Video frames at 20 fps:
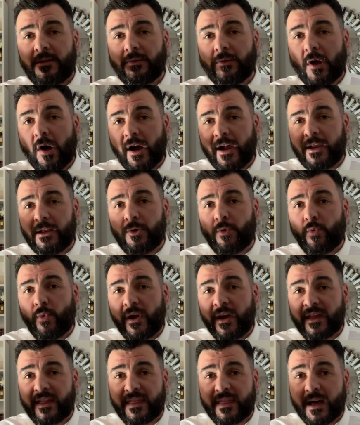line
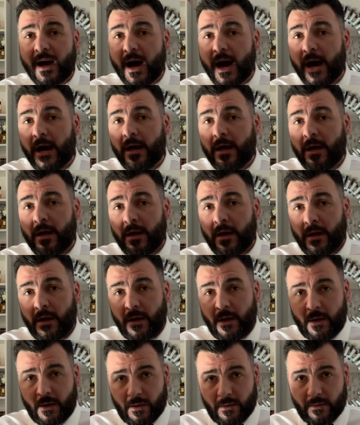with
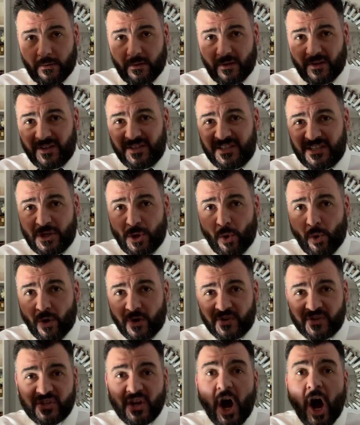
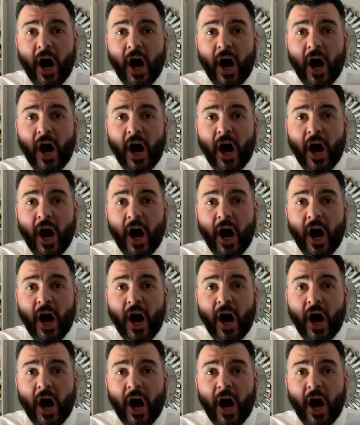Dior's